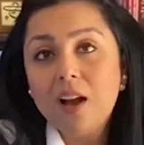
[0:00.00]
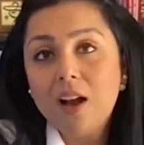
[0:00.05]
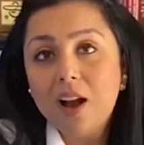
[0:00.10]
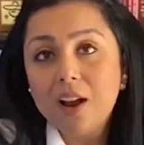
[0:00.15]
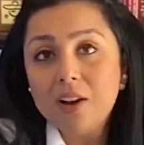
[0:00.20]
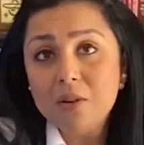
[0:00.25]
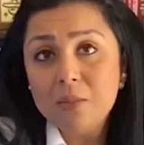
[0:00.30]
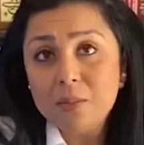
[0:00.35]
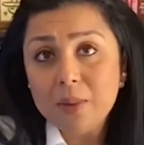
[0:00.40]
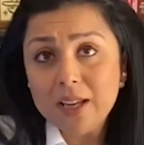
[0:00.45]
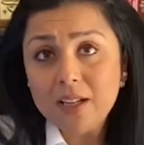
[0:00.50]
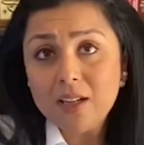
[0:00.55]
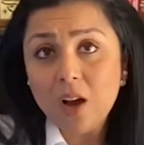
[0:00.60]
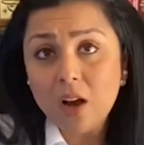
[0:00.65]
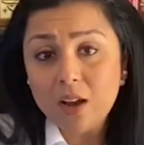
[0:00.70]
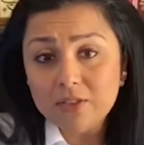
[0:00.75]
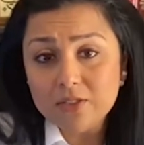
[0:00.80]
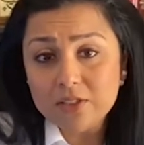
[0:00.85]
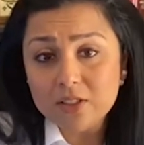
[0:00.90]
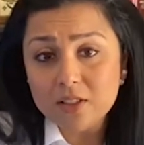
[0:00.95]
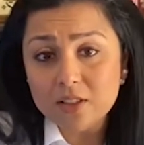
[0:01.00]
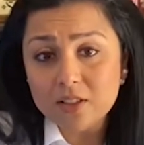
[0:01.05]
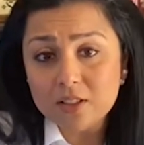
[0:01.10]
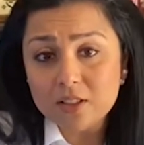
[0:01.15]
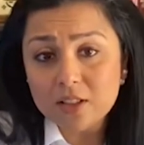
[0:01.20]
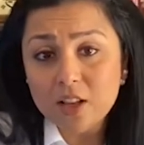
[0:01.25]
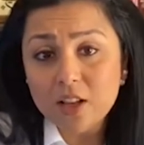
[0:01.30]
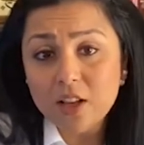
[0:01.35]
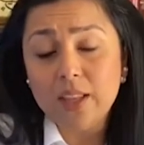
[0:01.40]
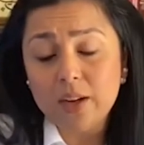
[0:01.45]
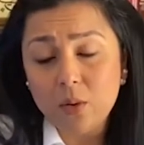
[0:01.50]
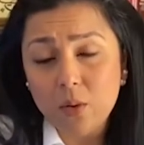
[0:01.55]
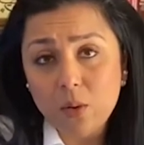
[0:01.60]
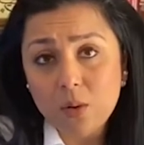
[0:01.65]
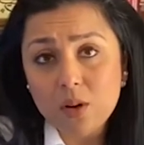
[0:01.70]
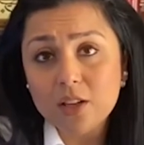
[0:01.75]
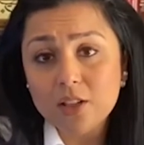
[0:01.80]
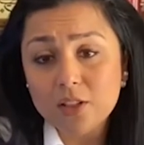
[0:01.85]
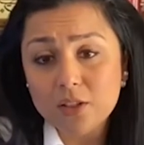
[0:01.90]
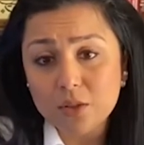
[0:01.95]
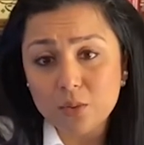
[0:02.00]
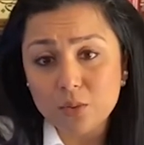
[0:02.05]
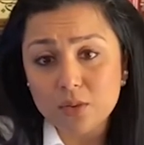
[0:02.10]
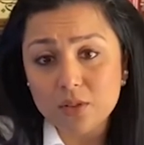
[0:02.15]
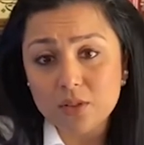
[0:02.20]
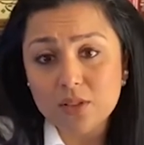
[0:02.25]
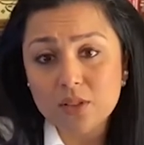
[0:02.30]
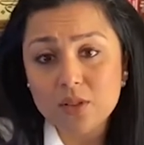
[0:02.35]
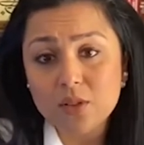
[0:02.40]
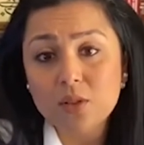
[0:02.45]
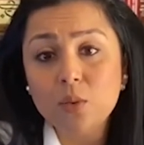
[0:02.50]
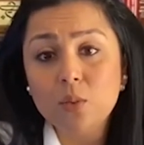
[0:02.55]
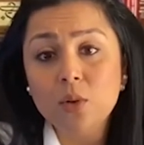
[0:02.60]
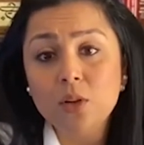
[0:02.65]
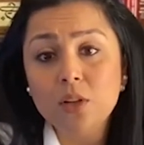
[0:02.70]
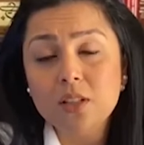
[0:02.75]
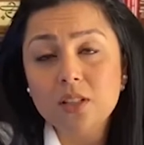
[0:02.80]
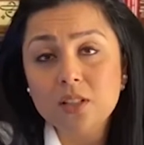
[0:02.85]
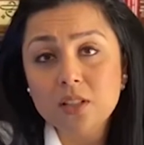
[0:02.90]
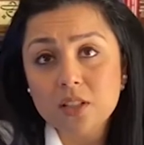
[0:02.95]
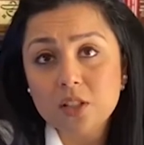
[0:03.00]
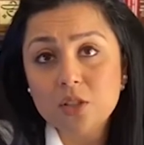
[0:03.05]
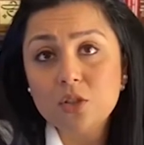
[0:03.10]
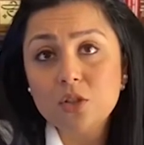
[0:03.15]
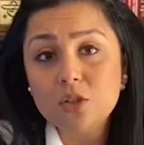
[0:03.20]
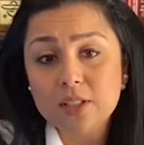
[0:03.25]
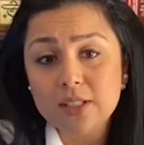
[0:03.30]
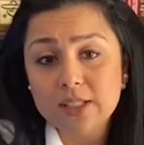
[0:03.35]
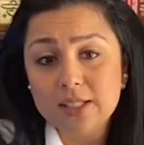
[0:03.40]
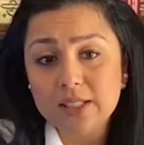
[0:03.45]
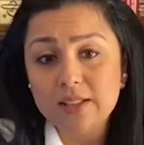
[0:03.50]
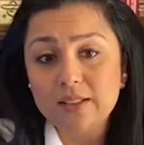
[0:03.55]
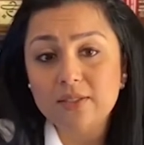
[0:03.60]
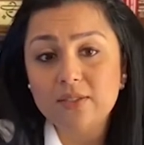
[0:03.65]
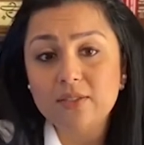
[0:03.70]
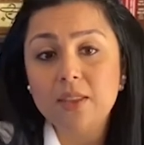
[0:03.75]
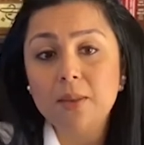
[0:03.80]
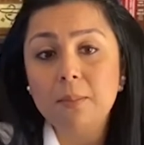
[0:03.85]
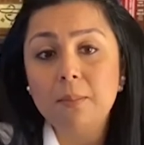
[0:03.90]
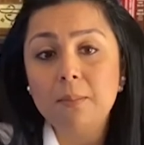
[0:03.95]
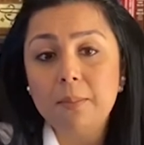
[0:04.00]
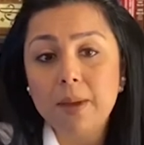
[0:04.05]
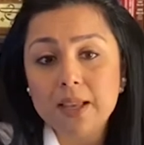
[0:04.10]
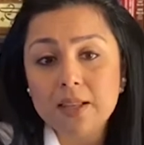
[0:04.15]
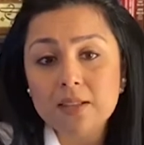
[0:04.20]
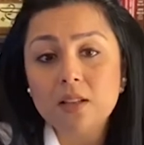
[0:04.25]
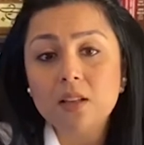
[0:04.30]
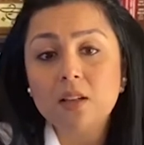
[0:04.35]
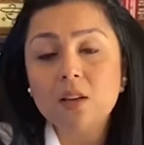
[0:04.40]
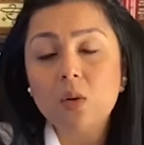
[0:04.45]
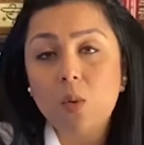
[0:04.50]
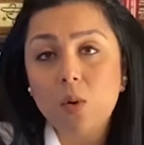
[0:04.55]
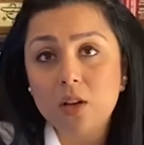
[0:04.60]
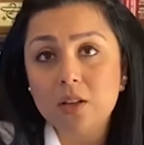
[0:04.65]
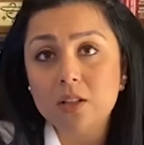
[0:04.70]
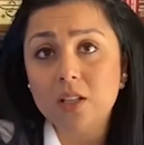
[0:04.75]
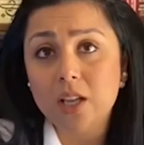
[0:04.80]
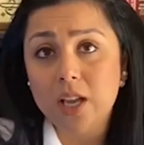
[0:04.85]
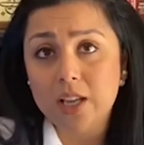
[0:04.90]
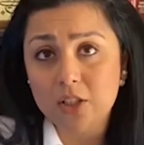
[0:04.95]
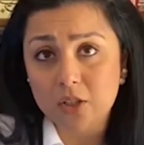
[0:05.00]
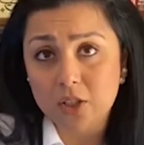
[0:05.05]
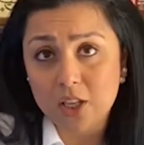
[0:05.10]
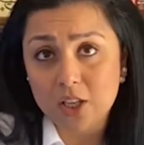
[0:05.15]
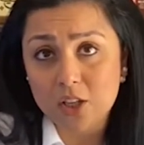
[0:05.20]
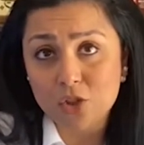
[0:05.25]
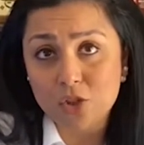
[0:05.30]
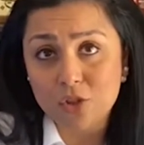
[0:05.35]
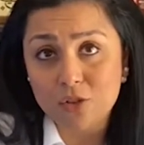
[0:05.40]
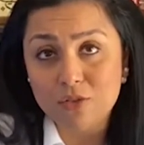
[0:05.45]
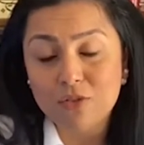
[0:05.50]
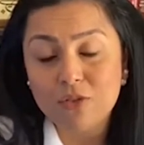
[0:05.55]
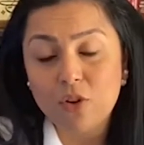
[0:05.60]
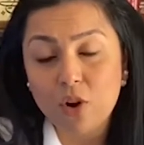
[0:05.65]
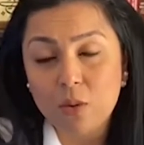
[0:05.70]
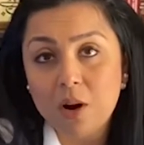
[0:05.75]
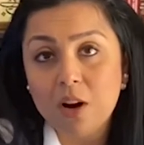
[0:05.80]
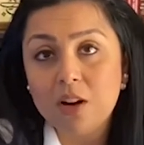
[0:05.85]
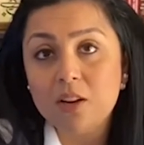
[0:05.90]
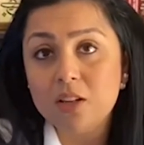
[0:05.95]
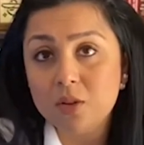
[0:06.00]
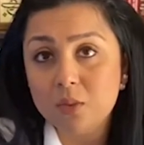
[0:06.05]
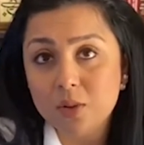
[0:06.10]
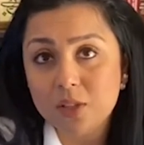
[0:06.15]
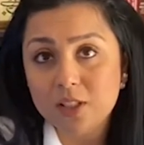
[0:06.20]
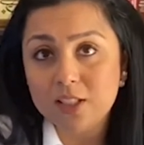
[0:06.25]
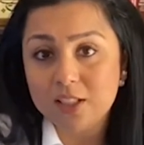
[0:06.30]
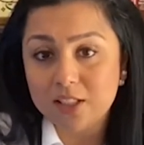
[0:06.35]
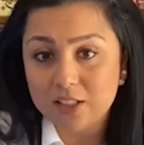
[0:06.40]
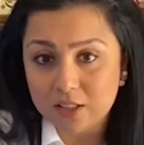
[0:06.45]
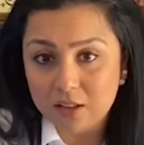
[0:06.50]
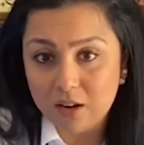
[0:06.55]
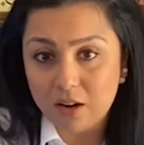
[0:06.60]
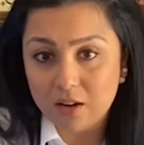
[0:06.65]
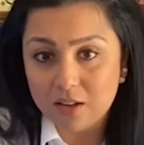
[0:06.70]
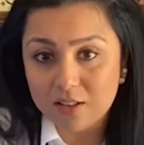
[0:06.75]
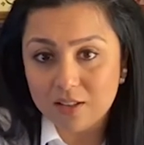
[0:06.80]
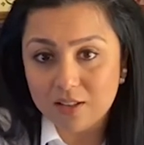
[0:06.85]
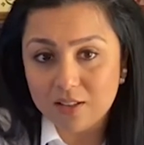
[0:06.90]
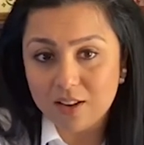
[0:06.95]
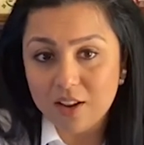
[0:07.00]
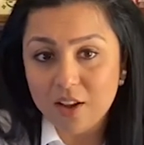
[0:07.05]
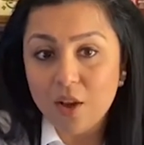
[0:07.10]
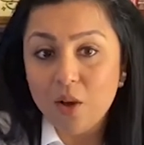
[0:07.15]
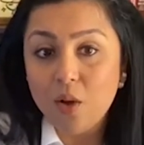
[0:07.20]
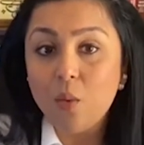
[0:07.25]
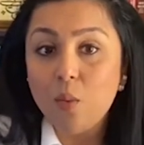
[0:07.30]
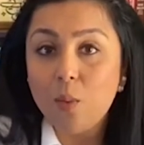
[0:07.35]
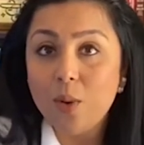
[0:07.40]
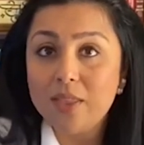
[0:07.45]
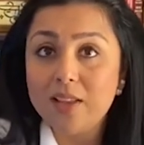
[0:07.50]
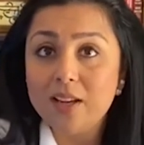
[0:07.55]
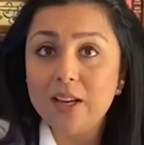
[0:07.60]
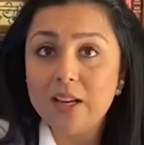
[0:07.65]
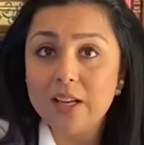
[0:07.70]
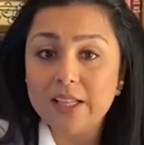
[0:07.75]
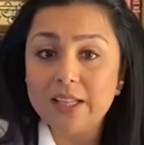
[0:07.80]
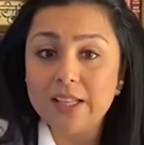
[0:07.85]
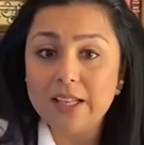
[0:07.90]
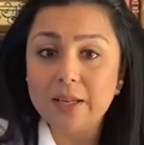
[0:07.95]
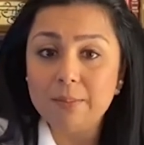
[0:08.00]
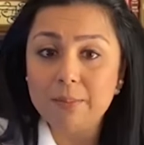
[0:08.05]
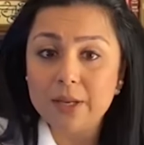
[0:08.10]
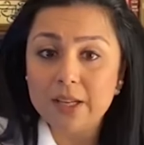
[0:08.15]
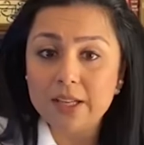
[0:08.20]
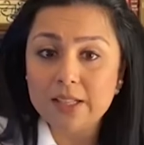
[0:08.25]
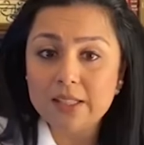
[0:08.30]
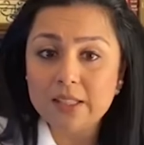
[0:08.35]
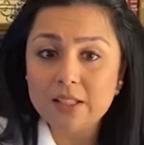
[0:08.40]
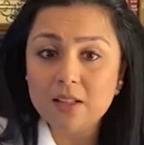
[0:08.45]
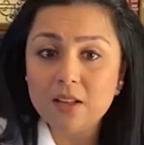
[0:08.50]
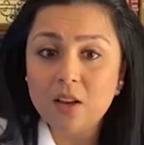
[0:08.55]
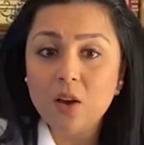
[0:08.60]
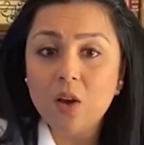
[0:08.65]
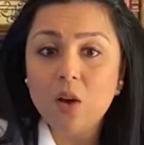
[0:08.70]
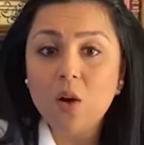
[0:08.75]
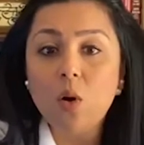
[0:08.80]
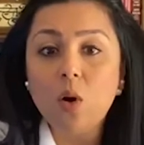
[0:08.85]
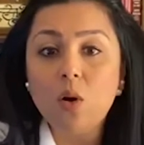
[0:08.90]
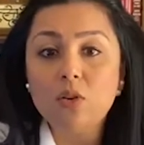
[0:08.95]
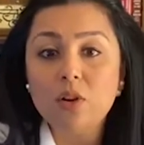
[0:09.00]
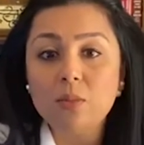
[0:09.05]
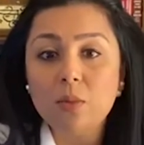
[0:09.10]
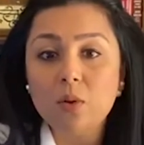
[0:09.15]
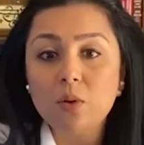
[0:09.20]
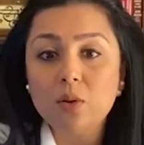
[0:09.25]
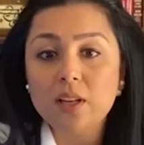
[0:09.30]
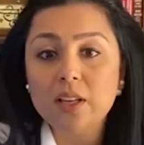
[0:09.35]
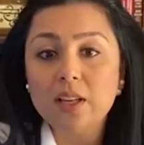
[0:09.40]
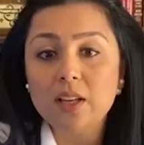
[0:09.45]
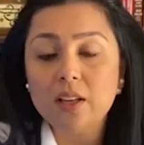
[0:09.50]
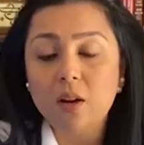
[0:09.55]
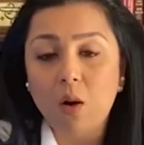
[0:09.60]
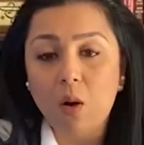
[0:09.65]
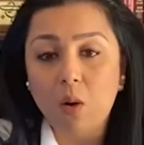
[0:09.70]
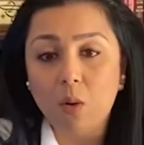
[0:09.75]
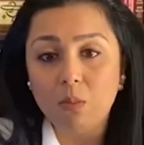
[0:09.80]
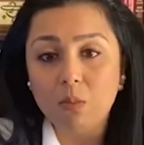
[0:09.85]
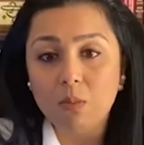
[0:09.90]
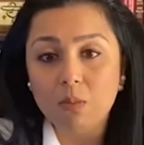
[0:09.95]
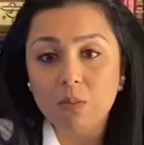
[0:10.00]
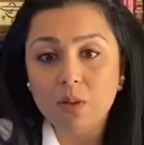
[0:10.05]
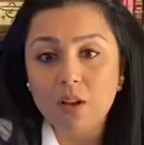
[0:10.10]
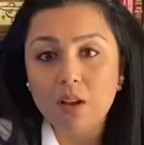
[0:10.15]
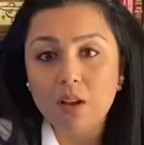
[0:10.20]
I remain confident that all our students will continue to receive best in quality education from our New World Kindergarten, whether learning in person or remotely at home.